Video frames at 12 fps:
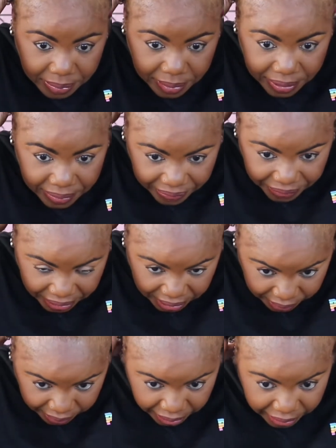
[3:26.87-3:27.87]
But
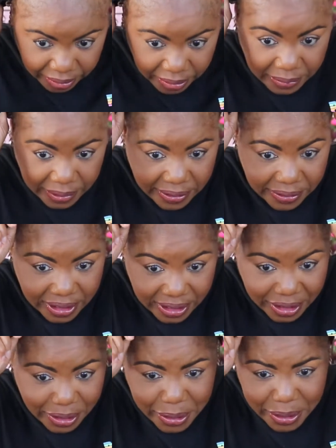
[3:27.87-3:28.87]
anyway, we're gonna
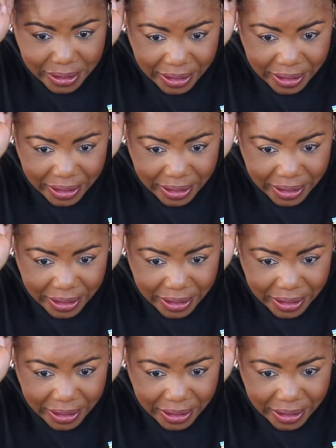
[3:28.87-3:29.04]
get through